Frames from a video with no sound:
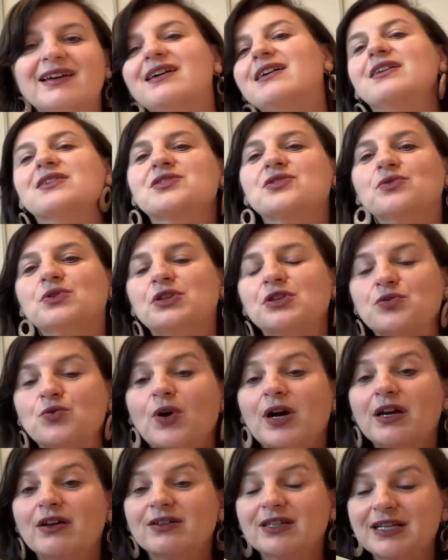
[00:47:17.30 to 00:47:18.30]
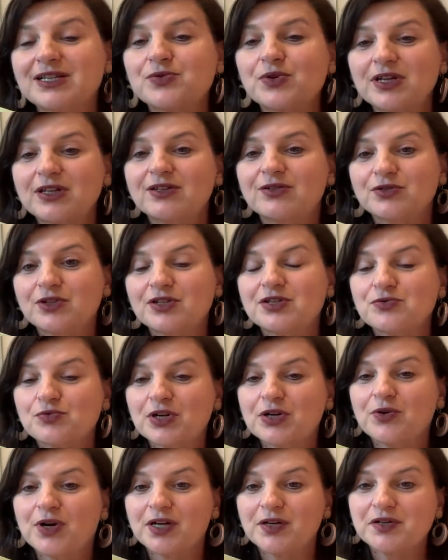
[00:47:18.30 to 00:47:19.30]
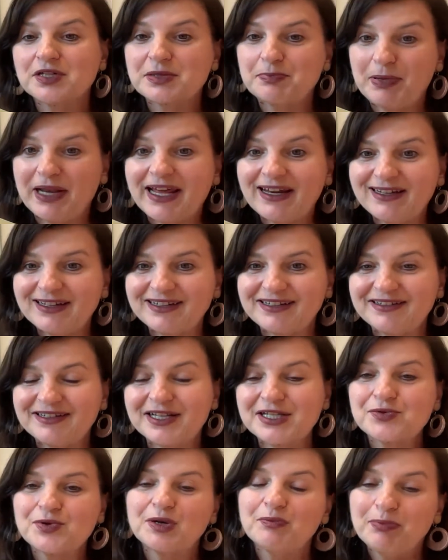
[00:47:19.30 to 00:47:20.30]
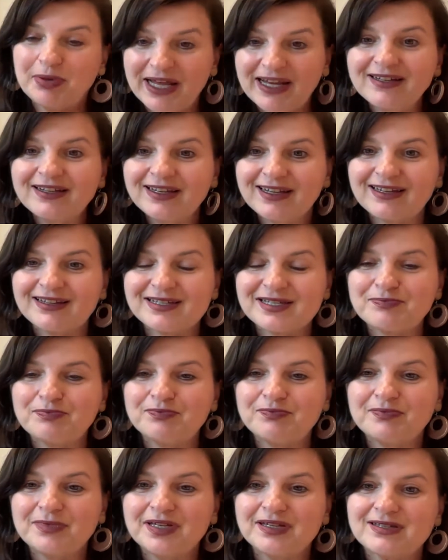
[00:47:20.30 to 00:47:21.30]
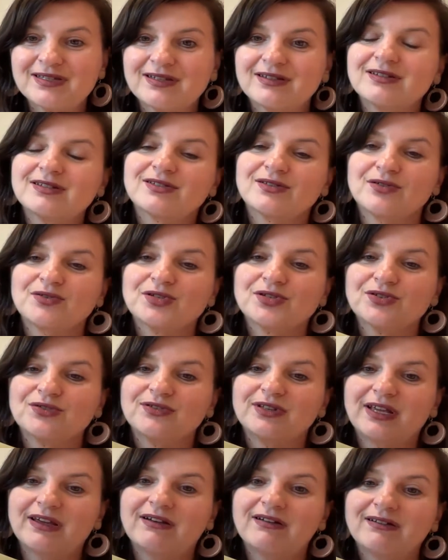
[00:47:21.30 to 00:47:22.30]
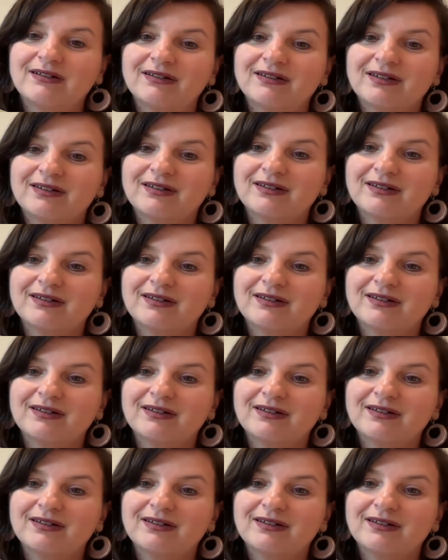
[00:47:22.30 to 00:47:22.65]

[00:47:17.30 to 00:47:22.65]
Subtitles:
So that's why this requires planning. That's why planning is also there.